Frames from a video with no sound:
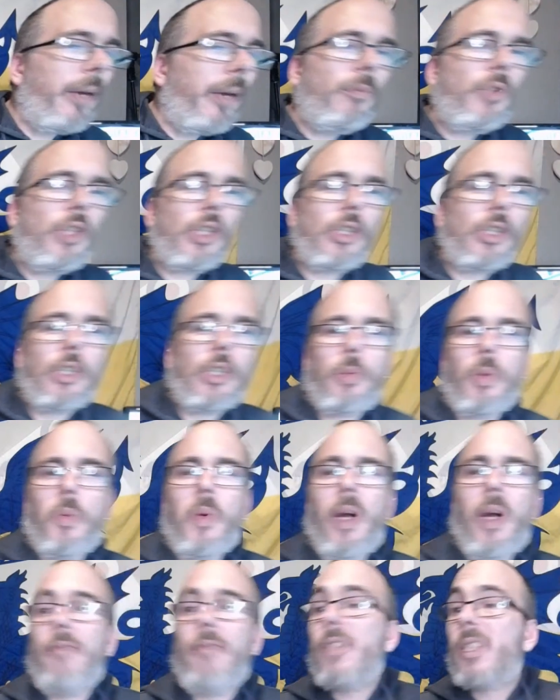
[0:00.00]
Just as we
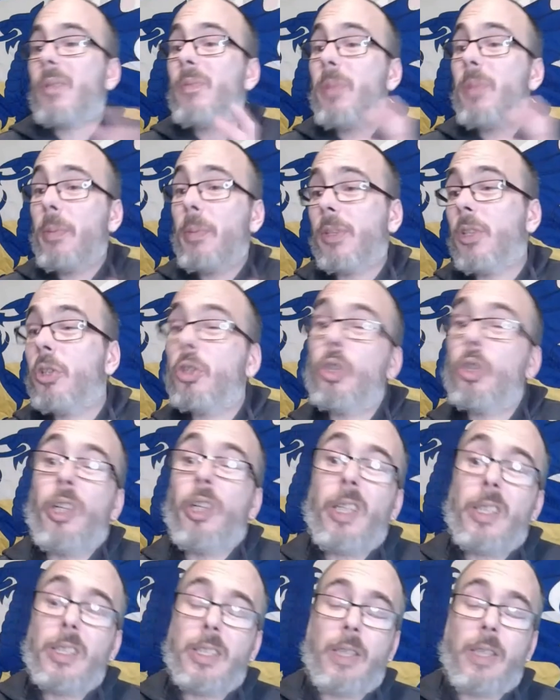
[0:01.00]
wait for some people to
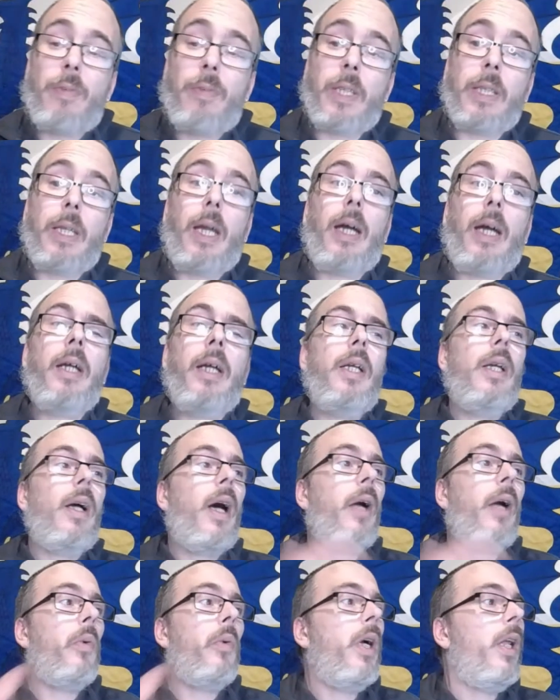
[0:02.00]
join and stuff like that,
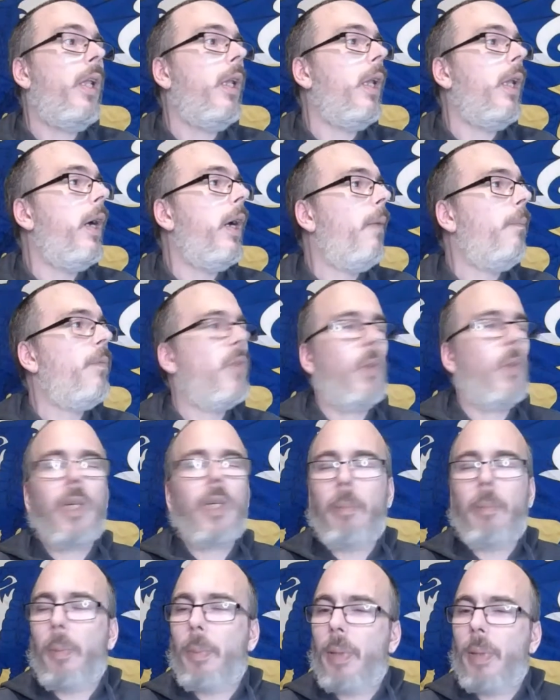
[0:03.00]
I will do a
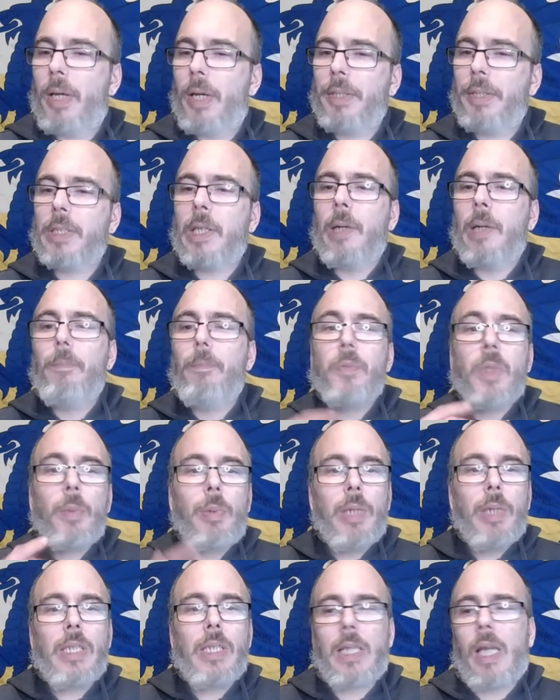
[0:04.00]
couple of plugs.
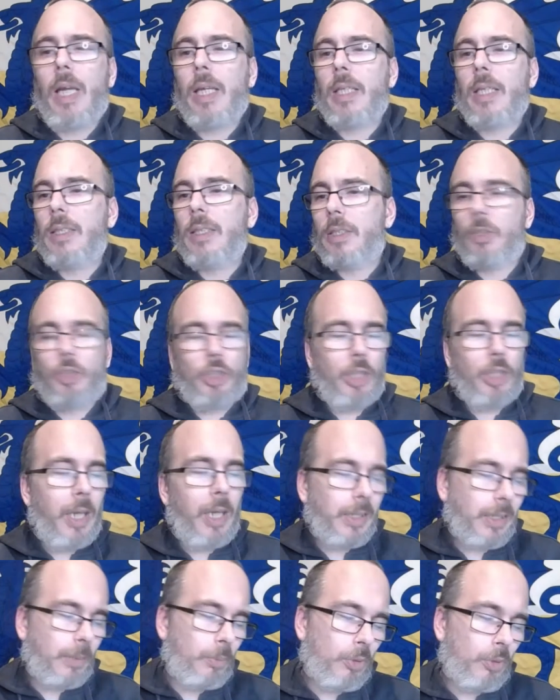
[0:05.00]
Please like,
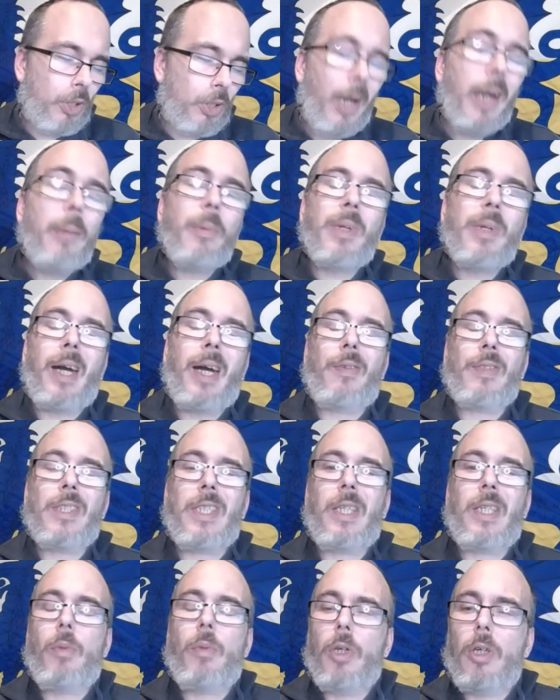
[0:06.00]
share, subscribe. Cardiff
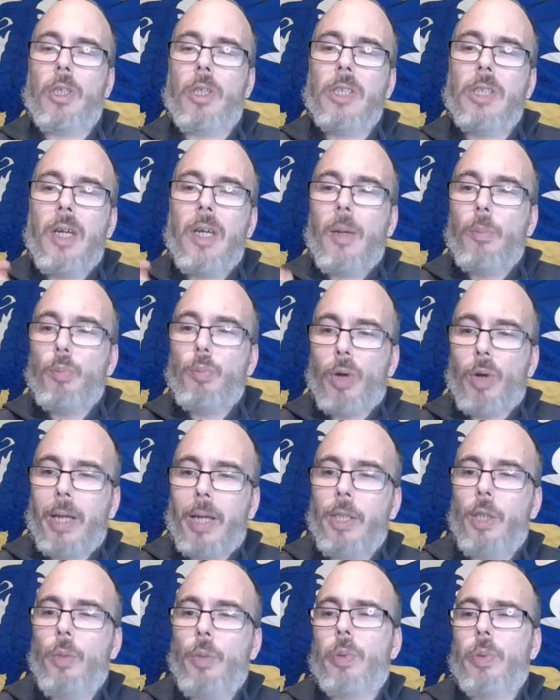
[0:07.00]
City World, brand
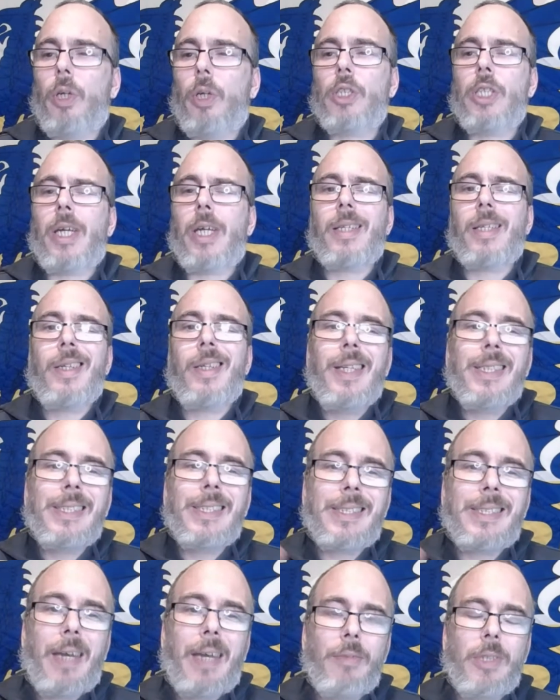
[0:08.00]
new project,
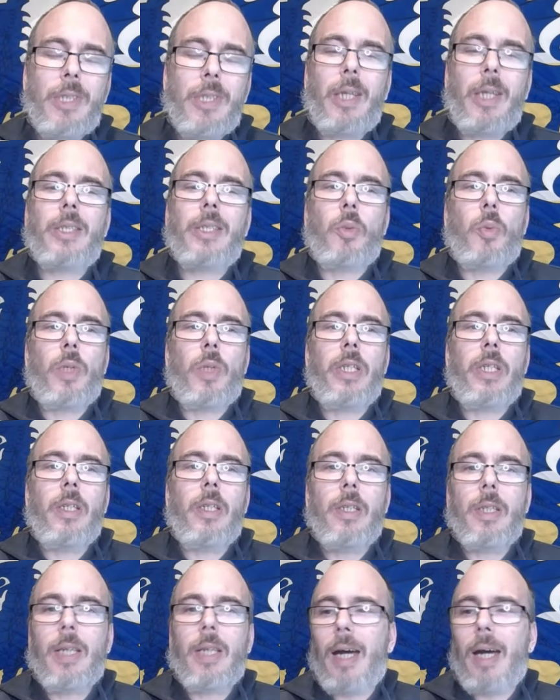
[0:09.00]
7 days a
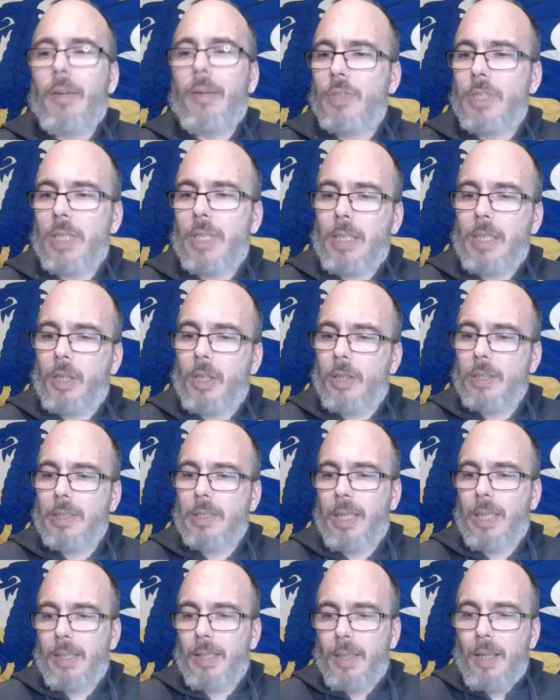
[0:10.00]
week, Cardiff City
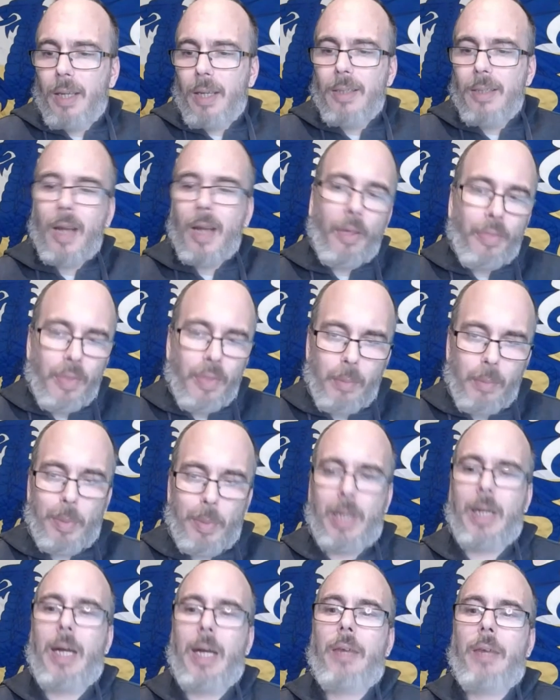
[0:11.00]
content, nothing
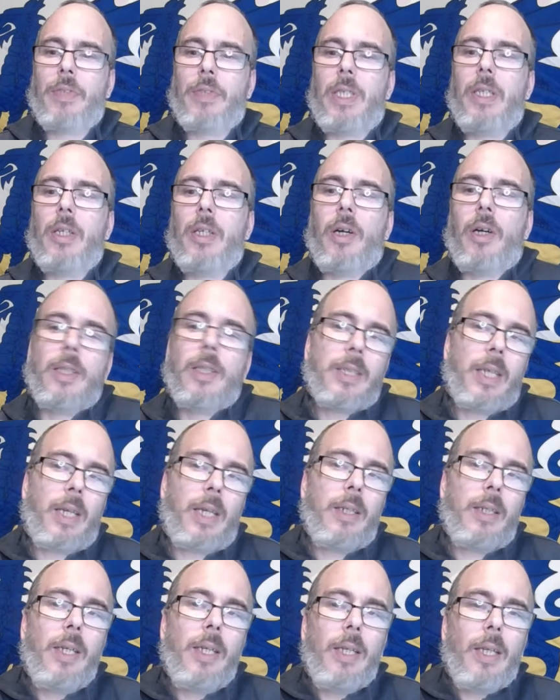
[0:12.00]
but Cardiff City content.